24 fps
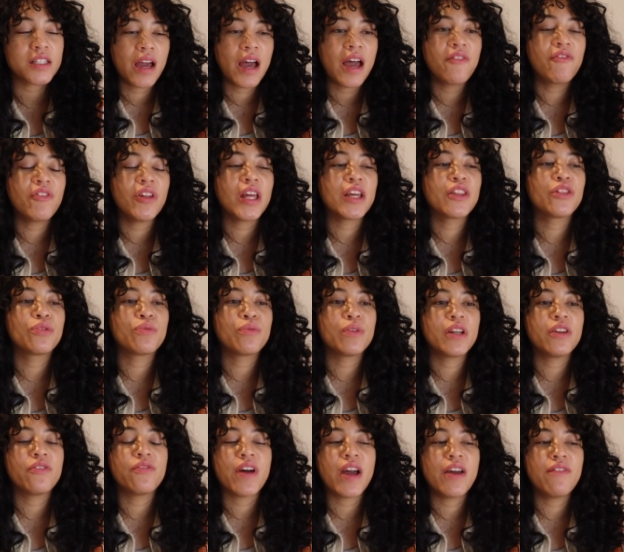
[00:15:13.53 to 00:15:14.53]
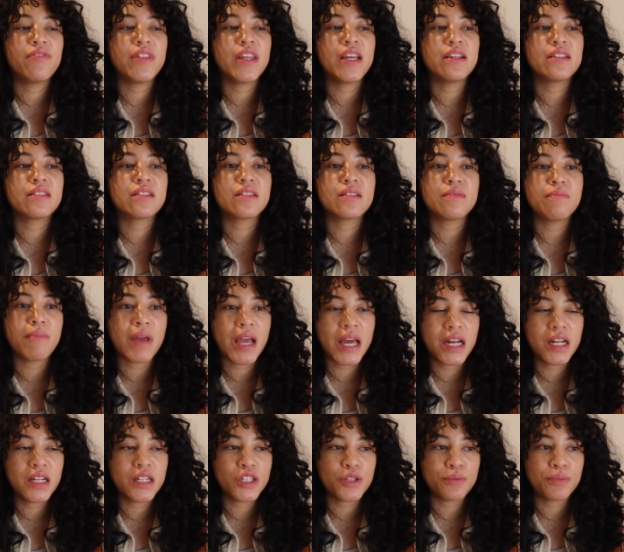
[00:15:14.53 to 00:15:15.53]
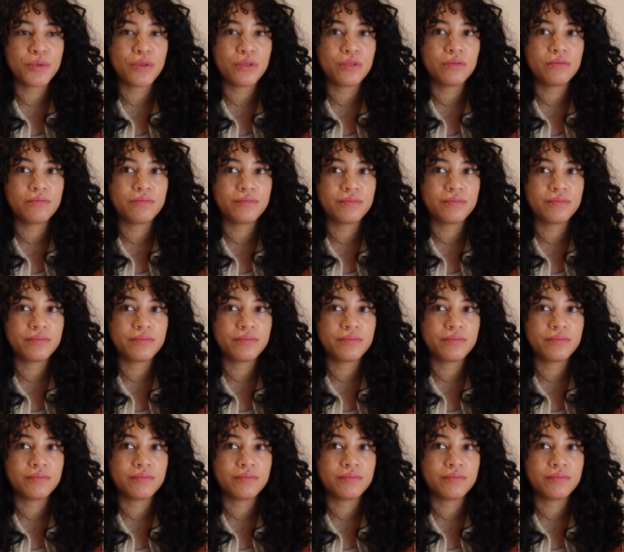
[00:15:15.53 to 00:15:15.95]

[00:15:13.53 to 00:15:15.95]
I feel like 3 to 5 things is manageable,